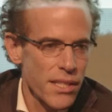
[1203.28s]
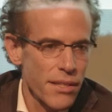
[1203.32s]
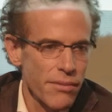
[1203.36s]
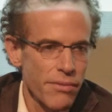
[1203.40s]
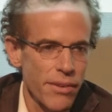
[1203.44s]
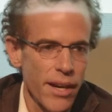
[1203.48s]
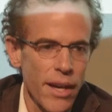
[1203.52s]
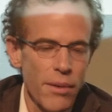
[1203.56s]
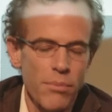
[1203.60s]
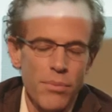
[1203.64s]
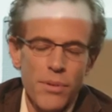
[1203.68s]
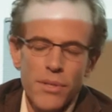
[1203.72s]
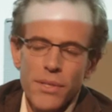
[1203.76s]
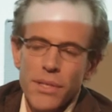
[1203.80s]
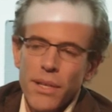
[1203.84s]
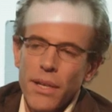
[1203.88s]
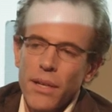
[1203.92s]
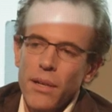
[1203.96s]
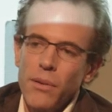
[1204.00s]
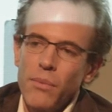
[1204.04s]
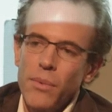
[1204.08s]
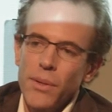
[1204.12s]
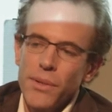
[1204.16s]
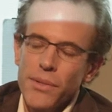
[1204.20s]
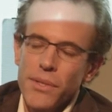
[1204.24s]
65%
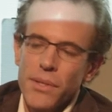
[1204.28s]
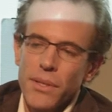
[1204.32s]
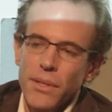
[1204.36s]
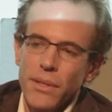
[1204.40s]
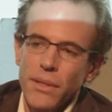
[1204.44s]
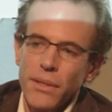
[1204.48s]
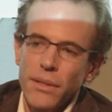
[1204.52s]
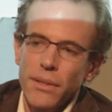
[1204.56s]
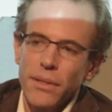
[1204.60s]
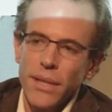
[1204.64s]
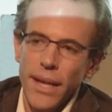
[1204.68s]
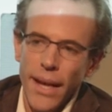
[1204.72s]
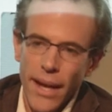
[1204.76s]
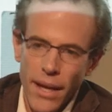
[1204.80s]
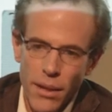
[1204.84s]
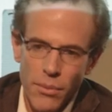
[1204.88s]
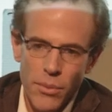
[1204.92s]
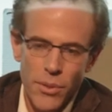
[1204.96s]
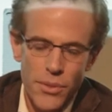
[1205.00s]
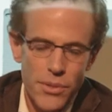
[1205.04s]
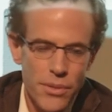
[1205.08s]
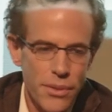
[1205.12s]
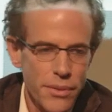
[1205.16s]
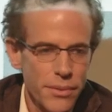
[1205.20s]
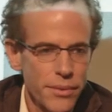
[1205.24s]
almost to
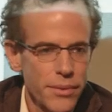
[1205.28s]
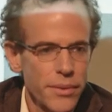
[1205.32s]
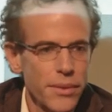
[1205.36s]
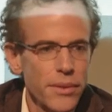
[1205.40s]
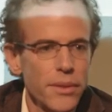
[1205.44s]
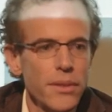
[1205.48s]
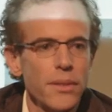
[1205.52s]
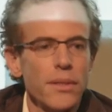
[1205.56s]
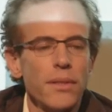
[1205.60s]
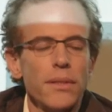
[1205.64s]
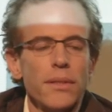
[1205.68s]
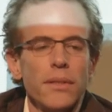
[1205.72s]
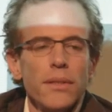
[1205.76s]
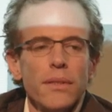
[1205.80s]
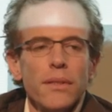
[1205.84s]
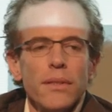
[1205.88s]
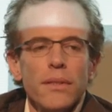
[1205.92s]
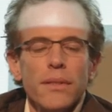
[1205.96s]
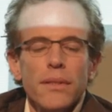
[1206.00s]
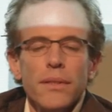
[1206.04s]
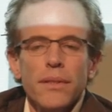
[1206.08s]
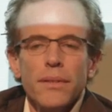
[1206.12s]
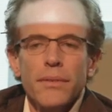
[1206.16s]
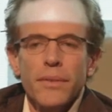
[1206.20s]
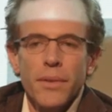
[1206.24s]
animals.
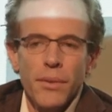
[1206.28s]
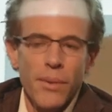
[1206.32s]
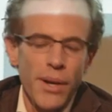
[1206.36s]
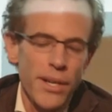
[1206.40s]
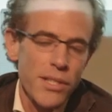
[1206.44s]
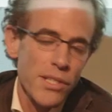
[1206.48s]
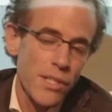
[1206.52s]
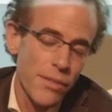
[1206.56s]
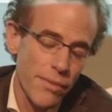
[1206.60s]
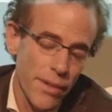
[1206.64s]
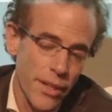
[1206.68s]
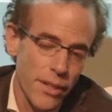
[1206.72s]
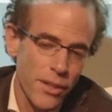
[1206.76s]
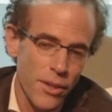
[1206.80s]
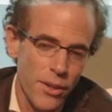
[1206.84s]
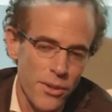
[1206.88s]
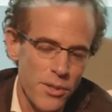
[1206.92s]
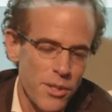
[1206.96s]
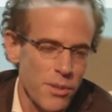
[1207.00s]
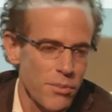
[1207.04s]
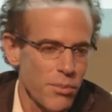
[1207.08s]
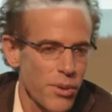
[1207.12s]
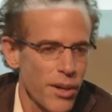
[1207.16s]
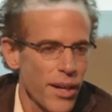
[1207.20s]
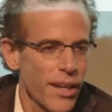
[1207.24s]
The rest of it
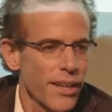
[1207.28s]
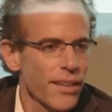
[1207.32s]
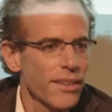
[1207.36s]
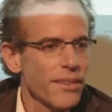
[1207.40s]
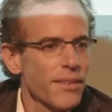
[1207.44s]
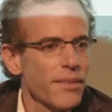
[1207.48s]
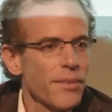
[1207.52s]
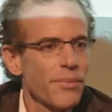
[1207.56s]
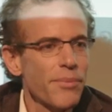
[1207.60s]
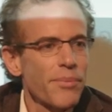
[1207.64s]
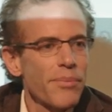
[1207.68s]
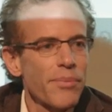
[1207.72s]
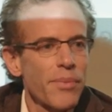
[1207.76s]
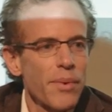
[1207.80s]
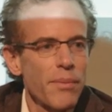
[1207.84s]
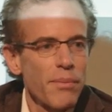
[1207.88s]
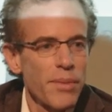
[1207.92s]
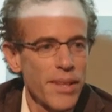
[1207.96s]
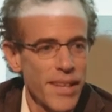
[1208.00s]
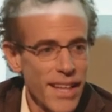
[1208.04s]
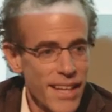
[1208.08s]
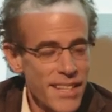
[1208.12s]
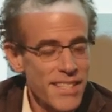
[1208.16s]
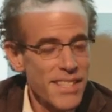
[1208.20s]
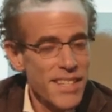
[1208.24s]
goes to bread.
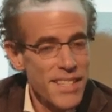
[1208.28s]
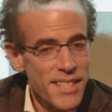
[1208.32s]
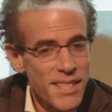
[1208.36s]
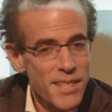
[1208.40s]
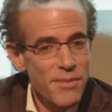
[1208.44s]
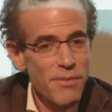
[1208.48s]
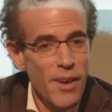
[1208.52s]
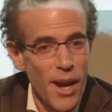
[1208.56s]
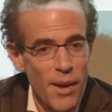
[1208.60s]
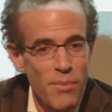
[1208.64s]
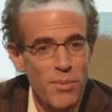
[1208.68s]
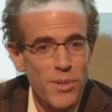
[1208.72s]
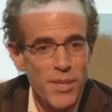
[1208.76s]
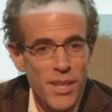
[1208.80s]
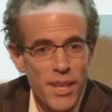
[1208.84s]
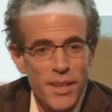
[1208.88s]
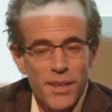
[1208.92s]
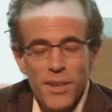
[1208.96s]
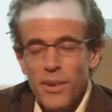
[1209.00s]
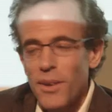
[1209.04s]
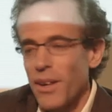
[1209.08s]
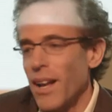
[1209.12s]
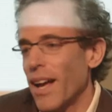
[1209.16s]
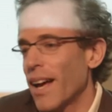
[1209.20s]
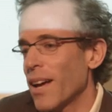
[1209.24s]
But that 65%
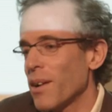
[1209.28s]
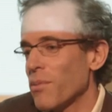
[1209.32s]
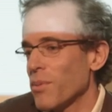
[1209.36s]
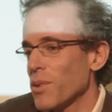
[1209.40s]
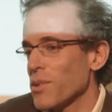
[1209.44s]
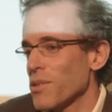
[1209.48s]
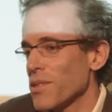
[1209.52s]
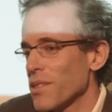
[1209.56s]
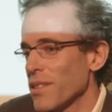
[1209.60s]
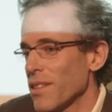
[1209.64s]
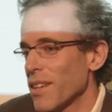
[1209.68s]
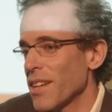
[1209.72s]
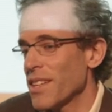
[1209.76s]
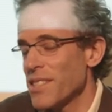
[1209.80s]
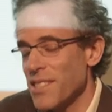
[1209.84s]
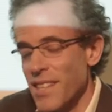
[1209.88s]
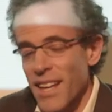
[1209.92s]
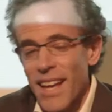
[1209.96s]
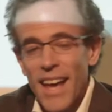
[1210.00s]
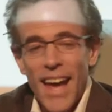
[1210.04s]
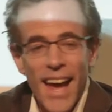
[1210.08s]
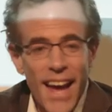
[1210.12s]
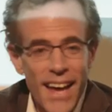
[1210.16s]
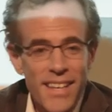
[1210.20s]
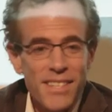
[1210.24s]
that go to animals is
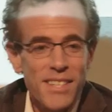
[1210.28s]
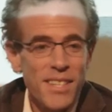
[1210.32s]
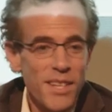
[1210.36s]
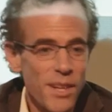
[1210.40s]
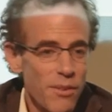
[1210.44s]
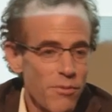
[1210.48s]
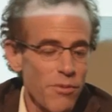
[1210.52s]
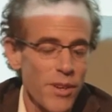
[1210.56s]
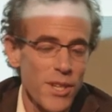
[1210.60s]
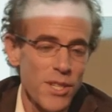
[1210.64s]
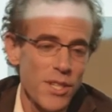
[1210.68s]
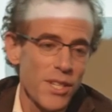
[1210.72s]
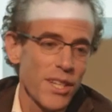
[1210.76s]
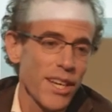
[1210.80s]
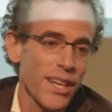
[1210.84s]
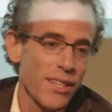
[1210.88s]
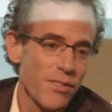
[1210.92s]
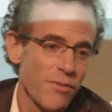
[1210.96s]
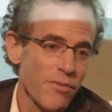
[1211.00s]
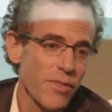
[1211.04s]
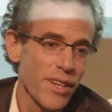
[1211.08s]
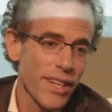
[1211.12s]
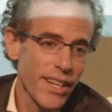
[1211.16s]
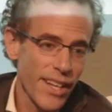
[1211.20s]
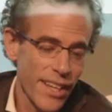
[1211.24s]
as inefficient
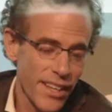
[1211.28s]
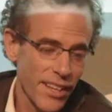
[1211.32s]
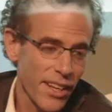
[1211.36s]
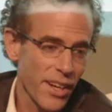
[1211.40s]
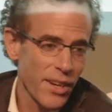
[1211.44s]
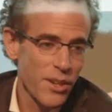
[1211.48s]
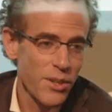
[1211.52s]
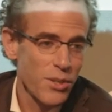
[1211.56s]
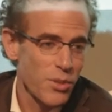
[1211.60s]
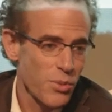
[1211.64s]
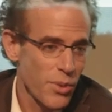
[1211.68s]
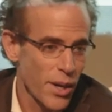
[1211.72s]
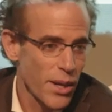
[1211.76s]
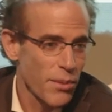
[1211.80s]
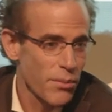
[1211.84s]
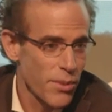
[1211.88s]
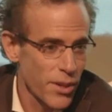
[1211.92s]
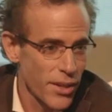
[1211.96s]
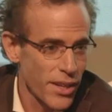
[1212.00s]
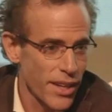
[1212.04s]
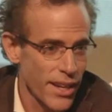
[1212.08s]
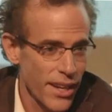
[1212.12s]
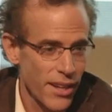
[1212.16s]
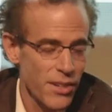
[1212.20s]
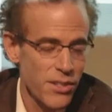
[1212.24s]
as feeding 120
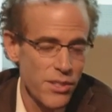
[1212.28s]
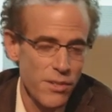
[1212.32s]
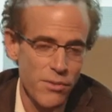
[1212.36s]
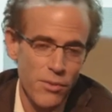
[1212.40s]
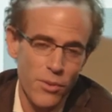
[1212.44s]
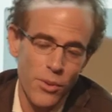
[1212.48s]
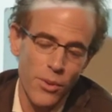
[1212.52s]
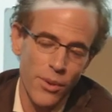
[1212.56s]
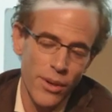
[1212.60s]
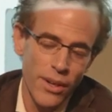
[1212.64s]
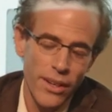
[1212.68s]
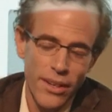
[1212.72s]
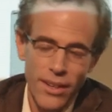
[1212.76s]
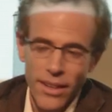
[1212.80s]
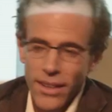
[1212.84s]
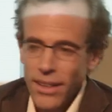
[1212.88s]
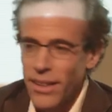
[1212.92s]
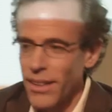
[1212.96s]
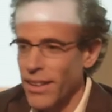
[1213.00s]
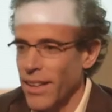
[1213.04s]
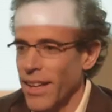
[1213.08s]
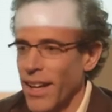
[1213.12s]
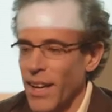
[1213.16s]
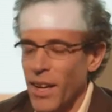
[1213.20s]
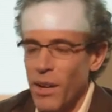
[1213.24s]
million acres of corn.
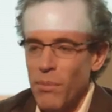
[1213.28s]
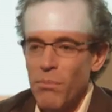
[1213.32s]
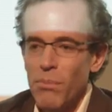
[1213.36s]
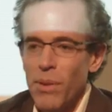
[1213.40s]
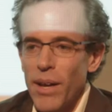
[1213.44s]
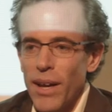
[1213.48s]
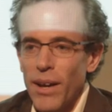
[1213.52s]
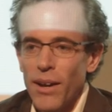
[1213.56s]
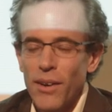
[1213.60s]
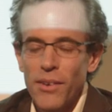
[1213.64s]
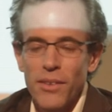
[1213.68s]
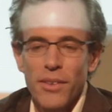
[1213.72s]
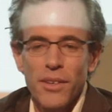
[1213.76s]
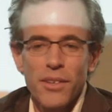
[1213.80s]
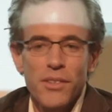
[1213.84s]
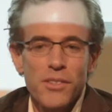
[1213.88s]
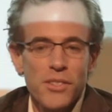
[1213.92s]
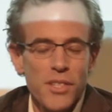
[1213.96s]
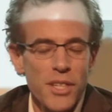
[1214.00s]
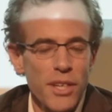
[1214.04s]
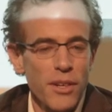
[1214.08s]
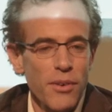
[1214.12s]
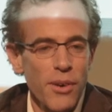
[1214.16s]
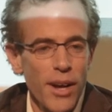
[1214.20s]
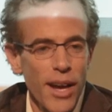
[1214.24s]
Can't compare the
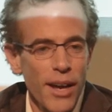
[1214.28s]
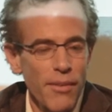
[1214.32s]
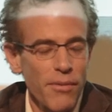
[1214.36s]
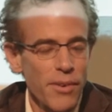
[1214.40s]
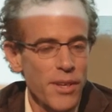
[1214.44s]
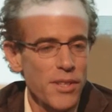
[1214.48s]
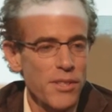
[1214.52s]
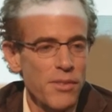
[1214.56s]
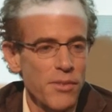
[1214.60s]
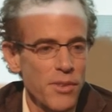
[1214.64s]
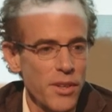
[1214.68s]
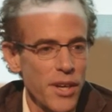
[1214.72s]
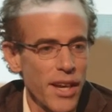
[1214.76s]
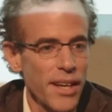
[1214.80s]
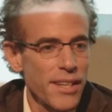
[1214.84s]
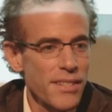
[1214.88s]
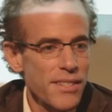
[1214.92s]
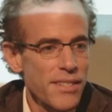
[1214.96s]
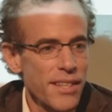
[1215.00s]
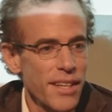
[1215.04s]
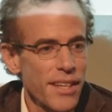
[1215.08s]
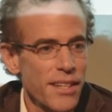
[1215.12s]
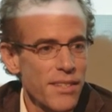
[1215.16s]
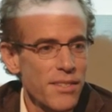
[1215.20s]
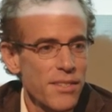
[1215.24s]
geographics of the United
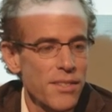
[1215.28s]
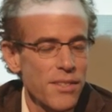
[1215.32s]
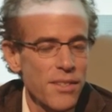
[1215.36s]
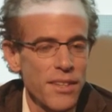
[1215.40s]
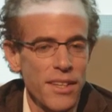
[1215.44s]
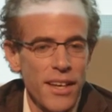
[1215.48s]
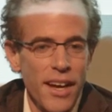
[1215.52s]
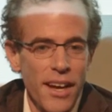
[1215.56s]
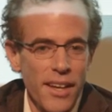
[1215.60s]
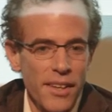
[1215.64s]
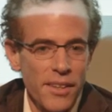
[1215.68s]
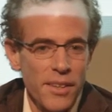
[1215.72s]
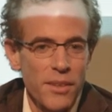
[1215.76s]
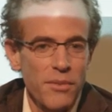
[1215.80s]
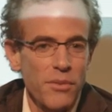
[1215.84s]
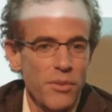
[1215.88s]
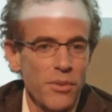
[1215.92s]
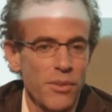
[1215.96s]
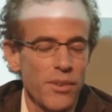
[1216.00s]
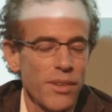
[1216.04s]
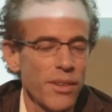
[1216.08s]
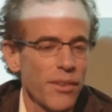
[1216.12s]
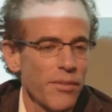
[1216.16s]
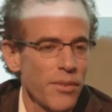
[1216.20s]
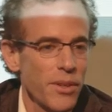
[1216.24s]
States to the island of,
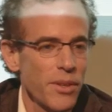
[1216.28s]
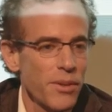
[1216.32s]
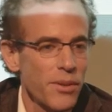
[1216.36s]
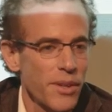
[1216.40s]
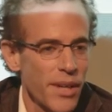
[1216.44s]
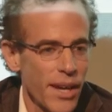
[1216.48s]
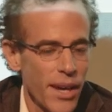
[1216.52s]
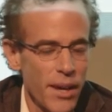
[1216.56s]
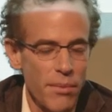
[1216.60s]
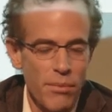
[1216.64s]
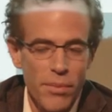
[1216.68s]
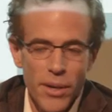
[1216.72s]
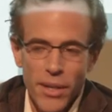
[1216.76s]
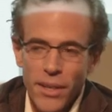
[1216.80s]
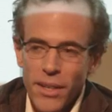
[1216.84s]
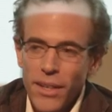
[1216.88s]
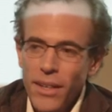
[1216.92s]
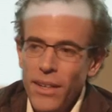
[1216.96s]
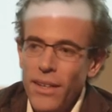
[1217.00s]
of the UK, but,